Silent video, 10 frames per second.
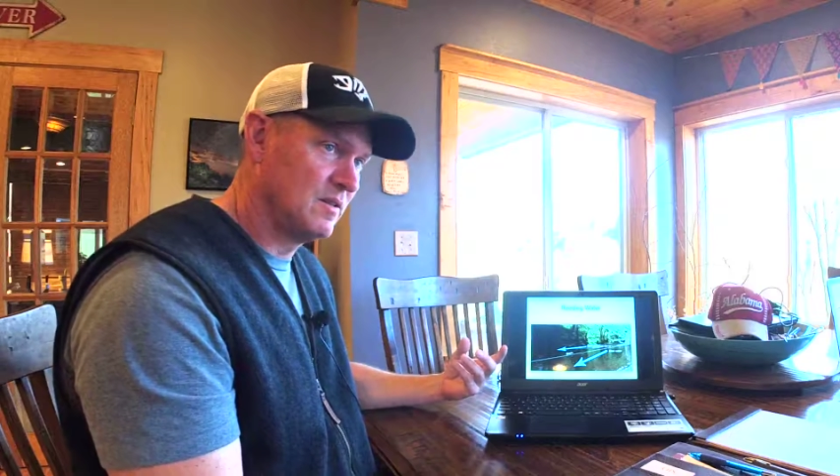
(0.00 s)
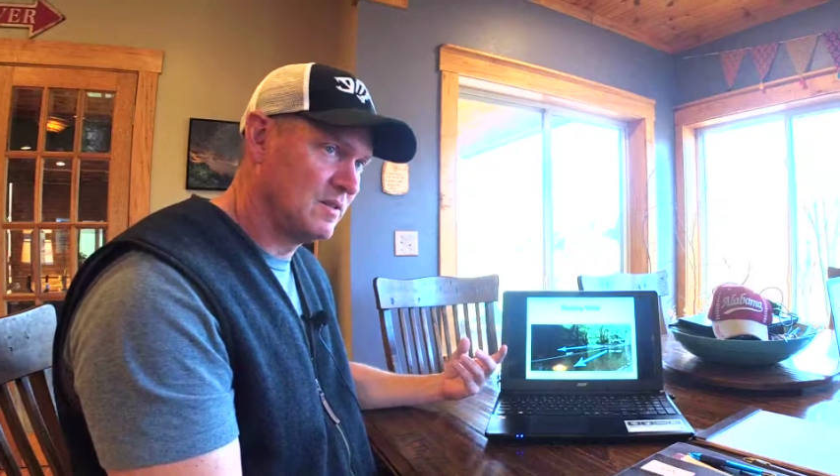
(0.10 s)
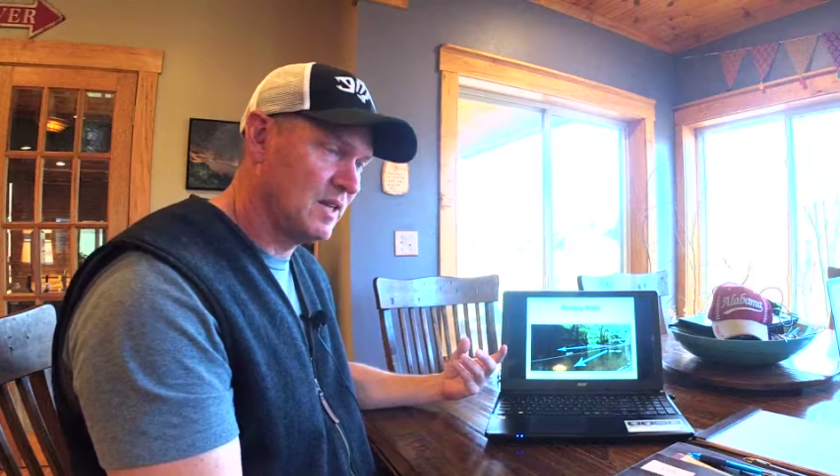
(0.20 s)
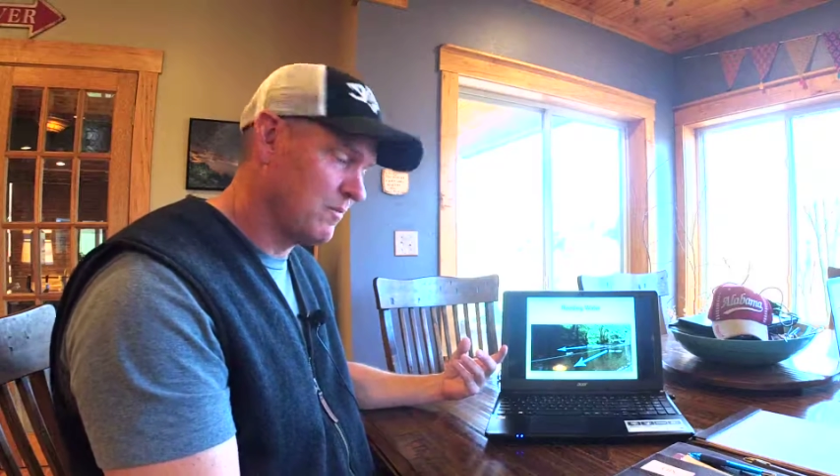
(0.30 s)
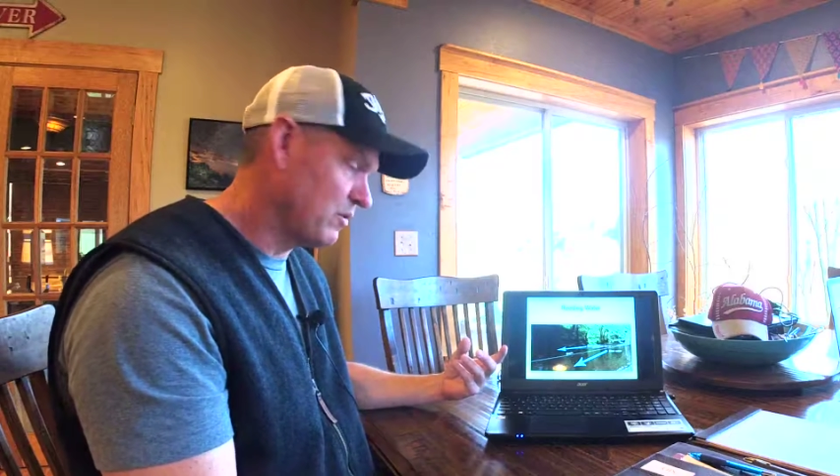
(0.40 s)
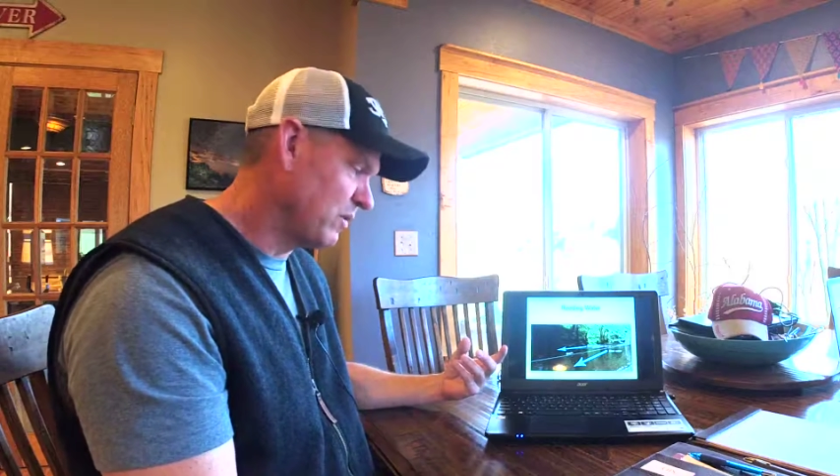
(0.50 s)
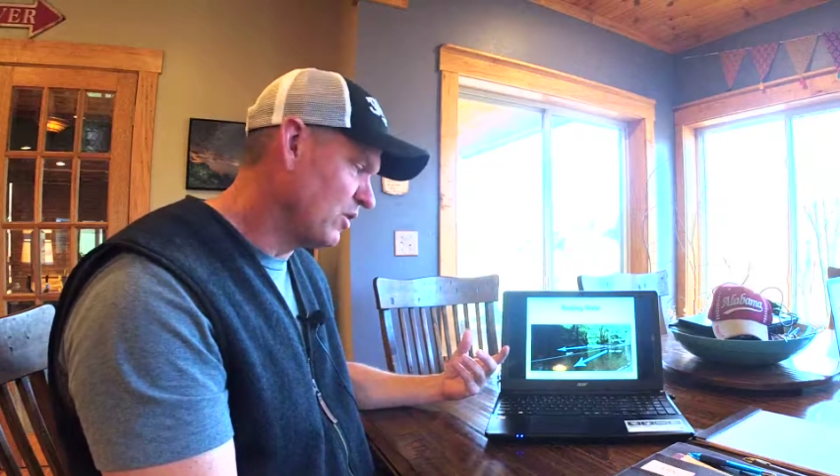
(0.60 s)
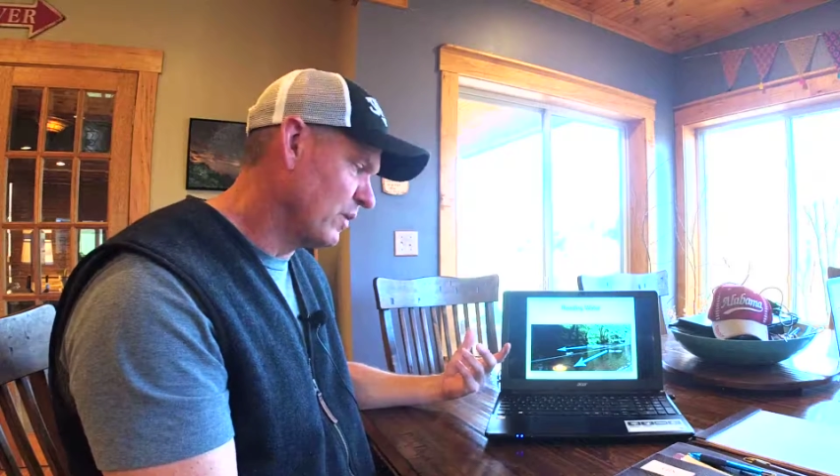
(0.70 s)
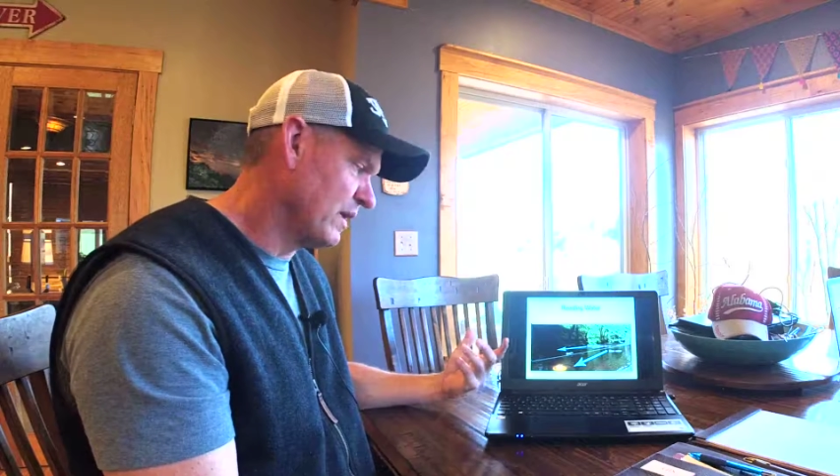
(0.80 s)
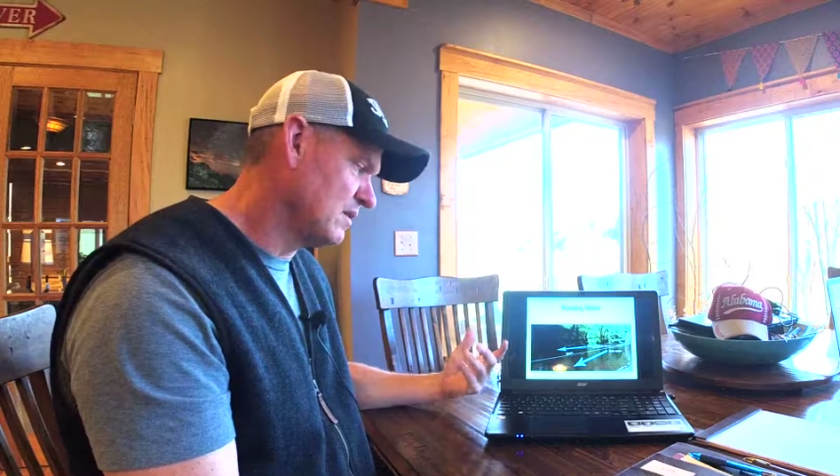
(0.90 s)
Except for
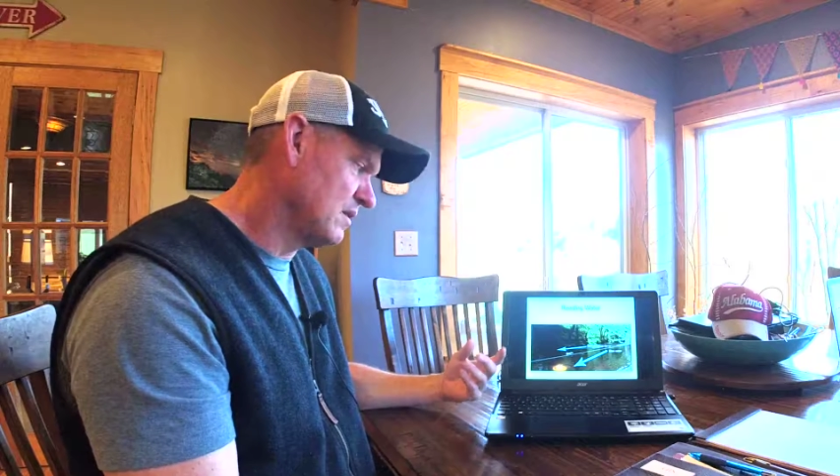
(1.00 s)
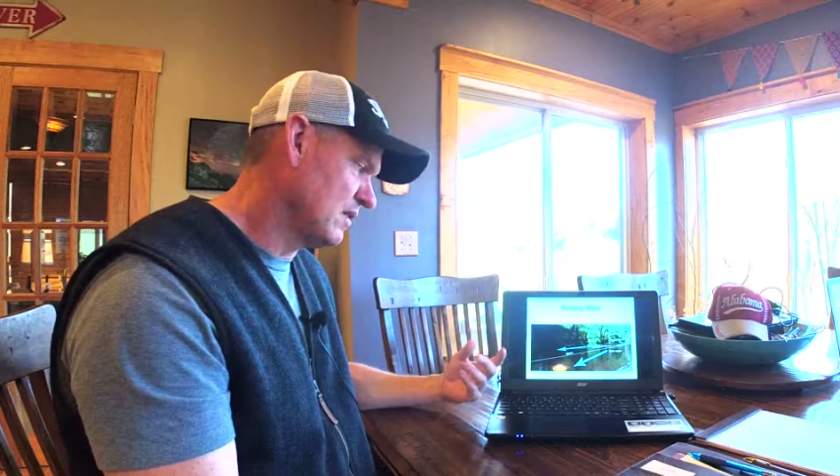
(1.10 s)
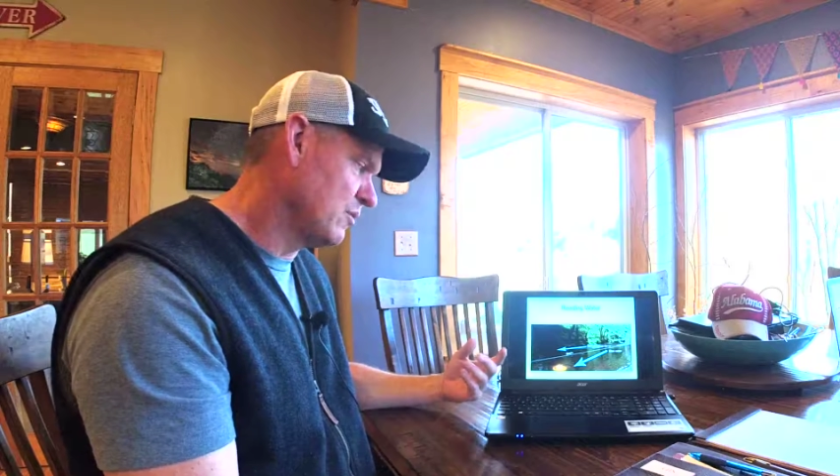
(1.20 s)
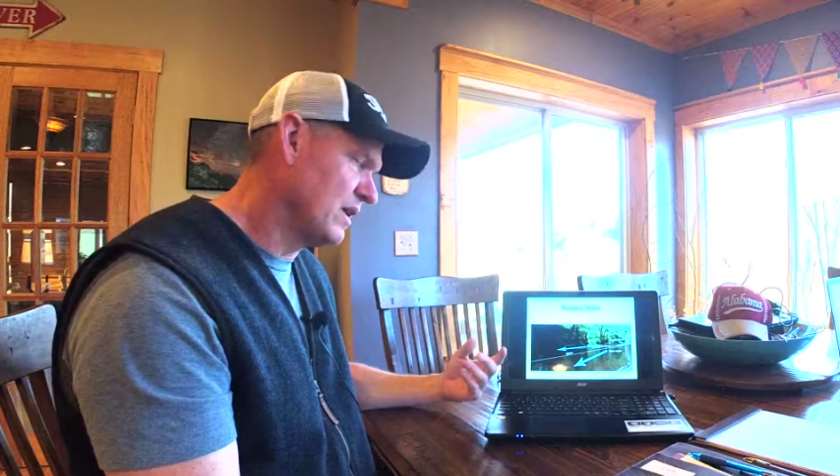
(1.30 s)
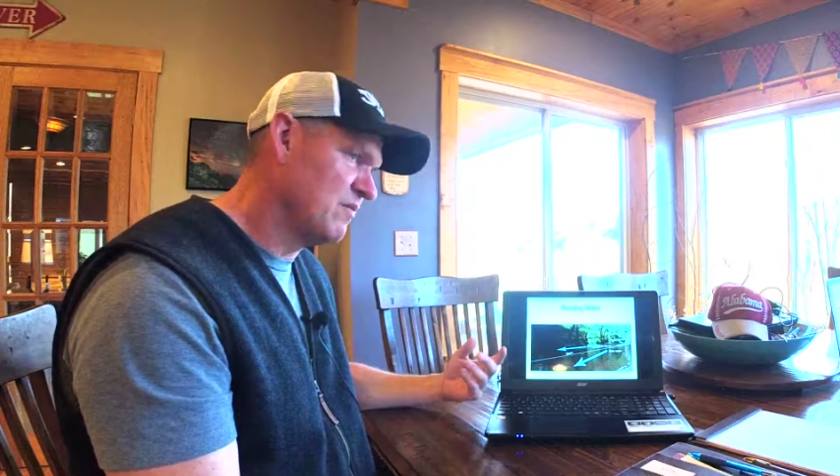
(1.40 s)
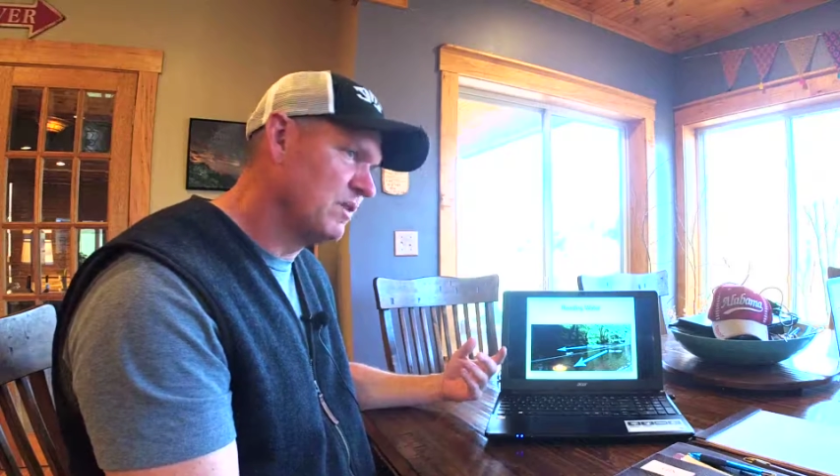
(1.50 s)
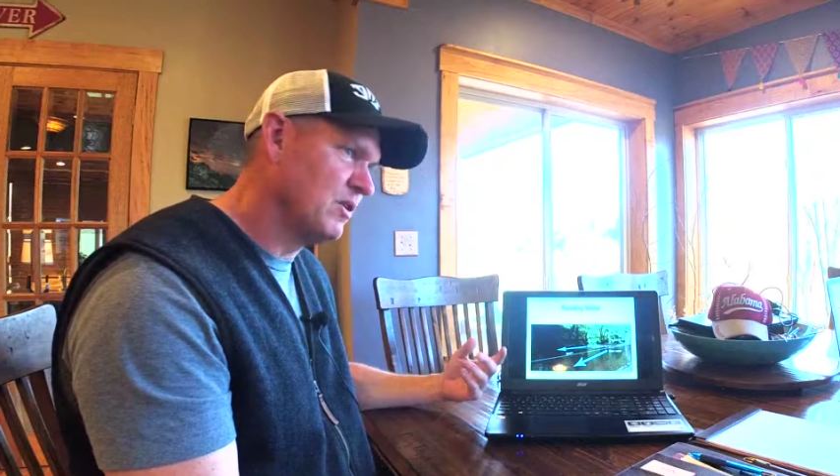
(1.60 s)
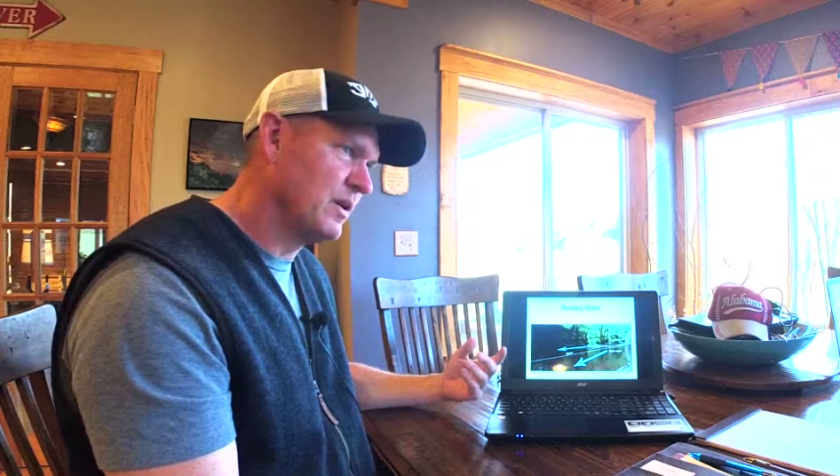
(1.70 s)
blue wings. Like when we have blue